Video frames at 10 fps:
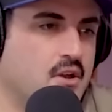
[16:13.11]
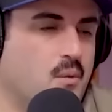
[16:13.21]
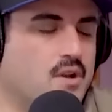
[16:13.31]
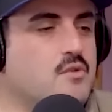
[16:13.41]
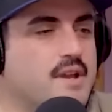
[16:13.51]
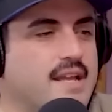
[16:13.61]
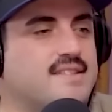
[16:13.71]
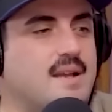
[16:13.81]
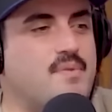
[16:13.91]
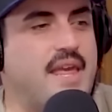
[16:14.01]
when you get
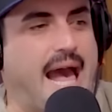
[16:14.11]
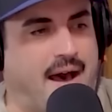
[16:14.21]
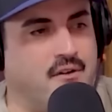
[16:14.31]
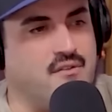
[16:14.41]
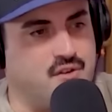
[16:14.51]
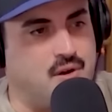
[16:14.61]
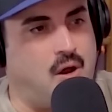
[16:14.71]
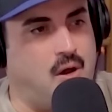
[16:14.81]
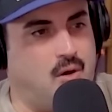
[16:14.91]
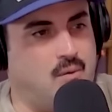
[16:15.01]
something out of your
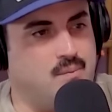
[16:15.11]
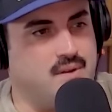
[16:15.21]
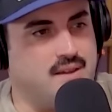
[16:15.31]
home,